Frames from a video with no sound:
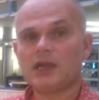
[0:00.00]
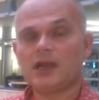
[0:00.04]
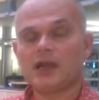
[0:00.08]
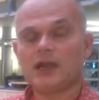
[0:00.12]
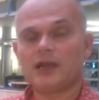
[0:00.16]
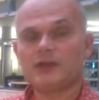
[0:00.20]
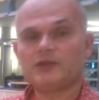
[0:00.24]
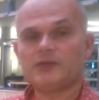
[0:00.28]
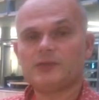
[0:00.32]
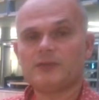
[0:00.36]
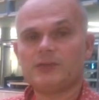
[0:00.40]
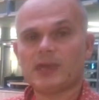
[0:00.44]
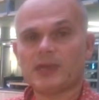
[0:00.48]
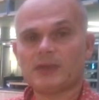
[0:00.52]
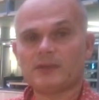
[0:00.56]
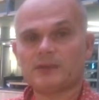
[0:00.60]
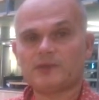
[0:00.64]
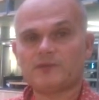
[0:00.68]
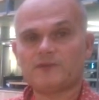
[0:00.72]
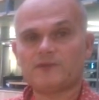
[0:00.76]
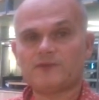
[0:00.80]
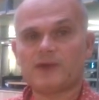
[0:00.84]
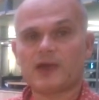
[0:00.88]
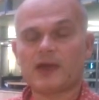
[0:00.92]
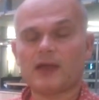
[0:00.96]
and to be able
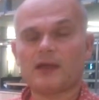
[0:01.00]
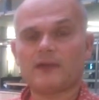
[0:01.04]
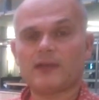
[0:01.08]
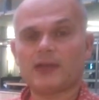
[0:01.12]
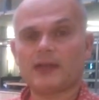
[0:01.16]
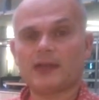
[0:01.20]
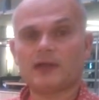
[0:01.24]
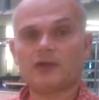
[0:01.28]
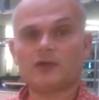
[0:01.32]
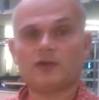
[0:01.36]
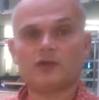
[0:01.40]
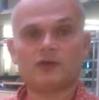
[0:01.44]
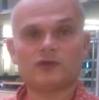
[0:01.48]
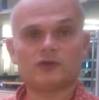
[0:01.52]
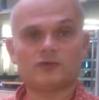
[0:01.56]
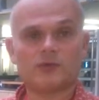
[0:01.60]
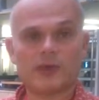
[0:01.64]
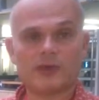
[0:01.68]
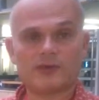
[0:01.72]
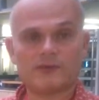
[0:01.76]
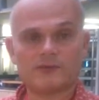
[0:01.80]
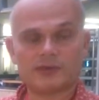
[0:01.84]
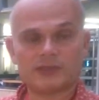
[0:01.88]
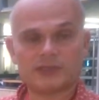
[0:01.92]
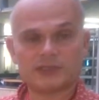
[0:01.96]
to fight their cause,
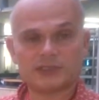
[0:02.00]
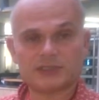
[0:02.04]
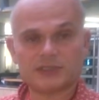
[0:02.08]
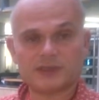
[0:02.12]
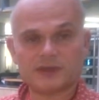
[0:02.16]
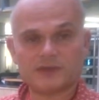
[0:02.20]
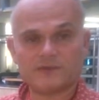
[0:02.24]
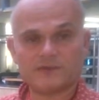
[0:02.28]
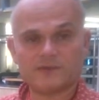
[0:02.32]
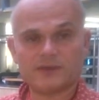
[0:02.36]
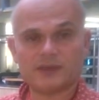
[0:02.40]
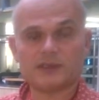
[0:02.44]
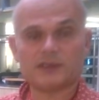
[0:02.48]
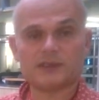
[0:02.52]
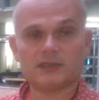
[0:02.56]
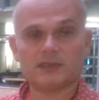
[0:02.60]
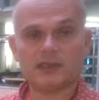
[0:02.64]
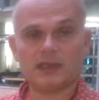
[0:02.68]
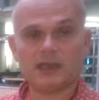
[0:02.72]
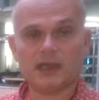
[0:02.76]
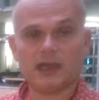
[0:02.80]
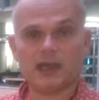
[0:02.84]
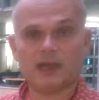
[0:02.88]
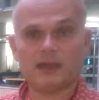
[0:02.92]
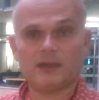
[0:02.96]
whether it's an event,
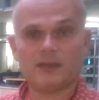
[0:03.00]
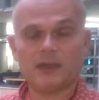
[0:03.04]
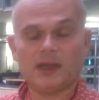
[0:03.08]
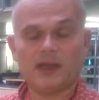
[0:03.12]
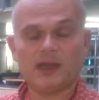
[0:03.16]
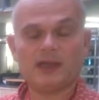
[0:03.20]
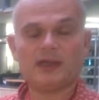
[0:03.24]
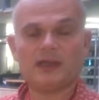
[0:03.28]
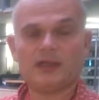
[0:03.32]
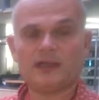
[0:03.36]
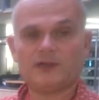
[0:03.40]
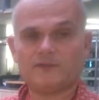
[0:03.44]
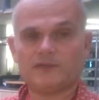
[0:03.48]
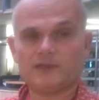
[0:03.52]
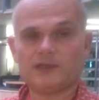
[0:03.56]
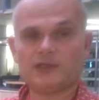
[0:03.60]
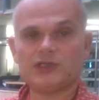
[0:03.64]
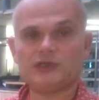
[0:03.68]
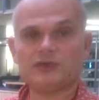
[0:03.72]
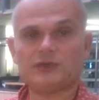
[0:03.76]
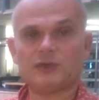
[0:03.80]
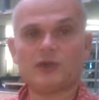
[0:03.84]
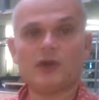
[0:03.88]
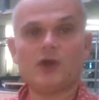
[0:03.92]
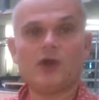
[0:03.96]
um, an
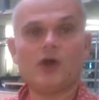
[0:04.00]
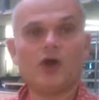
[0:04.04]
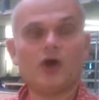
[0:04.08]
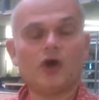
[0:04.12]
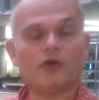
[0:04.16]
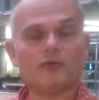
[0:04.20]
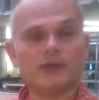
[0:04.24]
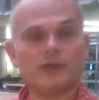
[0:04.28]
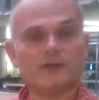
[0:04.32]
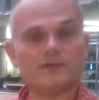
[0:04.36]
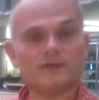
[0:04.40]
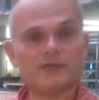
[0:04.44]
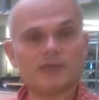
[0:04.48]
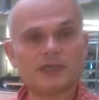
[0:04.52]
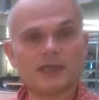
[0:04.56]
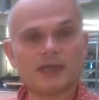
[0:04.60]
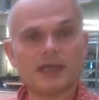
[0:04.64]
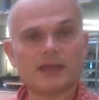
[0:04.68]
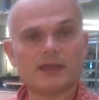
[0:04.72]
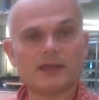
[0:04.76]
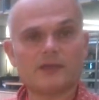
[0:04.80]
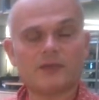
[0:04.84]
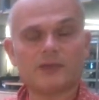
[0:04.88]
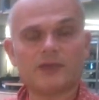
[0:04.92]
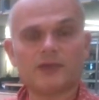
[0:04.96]
individual, or even
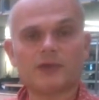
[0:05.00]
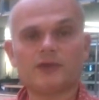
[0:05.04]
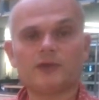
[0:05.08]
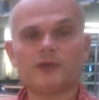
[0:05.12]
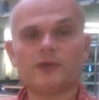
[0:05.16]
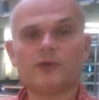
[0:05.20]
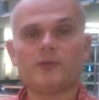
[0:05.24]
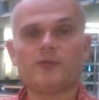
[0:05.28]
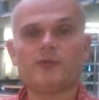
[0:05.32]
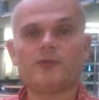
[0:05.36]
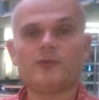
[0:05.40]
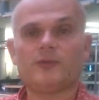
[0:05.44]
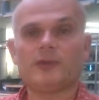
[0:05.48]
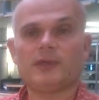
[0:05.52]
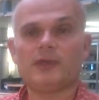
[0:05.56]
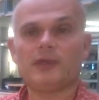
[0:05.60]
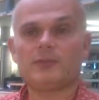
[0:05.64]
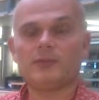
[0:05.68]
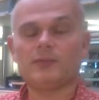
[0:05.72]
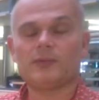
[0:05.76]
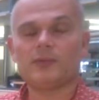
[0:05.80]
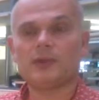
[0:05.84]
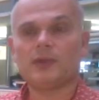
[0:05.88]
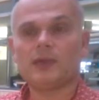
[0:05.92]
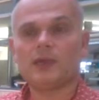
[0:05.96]
together with a group of
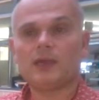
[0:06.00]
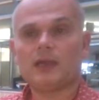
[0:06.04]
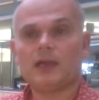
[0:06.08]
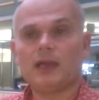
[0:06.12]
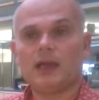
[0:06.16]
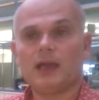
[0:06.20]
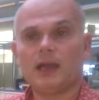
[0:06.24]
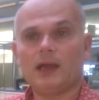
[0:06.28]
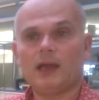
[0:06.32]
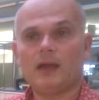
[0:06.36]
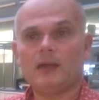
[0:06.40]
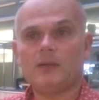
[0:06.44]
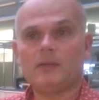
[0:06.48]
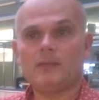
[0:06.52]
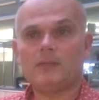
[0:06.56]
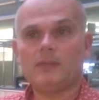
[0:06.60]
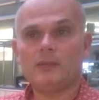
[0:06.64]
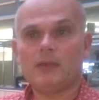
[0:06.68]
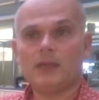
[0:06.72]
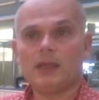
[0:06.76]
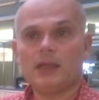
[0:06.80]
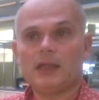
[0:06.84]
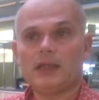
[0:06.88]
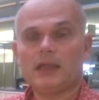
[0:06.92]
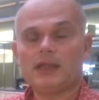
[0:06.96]
people, um,
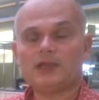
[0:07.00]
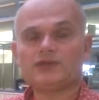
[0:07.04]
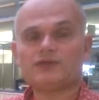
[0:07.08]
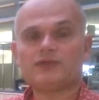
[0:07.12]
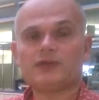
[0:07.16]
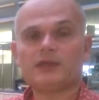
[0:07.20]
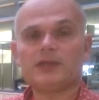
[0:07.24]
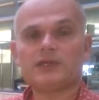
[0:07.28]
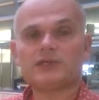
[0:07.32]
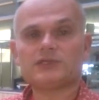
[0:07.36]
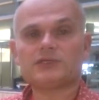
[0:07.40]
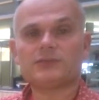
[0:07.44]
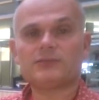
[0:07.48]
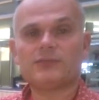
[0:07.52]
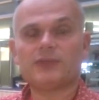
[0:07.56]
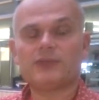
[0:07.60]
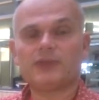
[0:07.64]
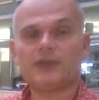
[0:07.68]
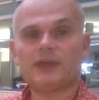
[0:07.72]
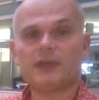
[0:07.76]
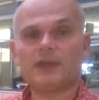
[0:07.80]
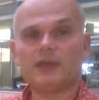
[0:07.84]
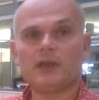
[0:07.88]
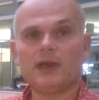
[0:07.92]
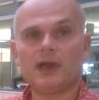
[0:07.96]
is really
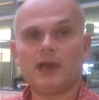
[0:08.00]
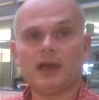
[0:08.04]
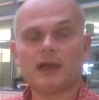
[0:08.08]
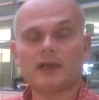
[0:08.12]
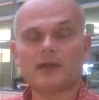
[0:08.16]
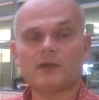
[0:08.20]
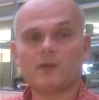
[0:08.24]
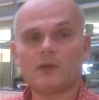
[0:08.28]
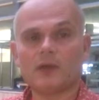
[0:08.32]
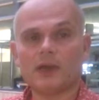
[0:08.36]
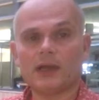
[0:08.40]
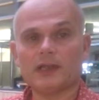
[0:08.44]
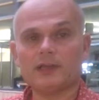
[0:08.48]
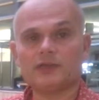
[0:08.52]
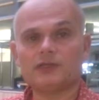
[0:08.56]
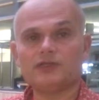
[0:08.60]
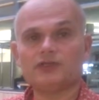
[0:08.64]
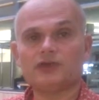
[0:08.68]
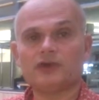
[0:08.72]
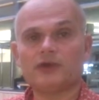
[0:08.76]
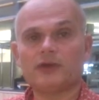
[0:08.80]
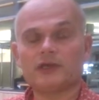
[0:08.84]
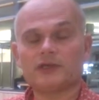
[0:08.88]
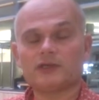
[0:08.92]
something I quite enjoy.